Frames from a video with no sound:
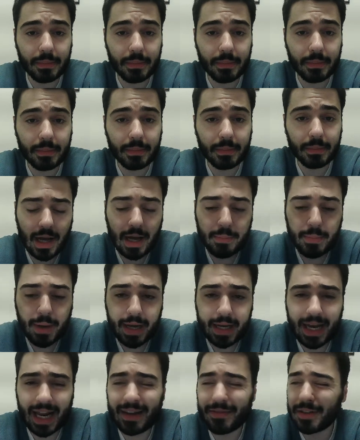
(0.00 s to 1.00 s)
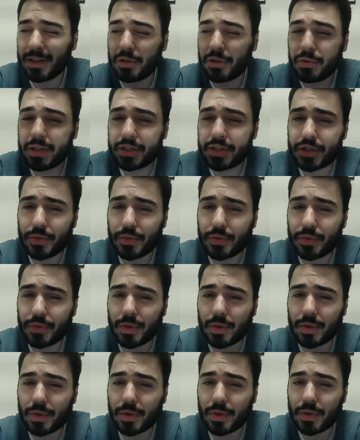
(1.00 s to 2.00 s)
I kind of alluded to it on the
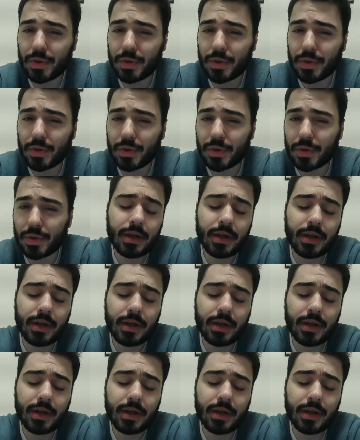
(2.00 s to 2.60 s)
last show.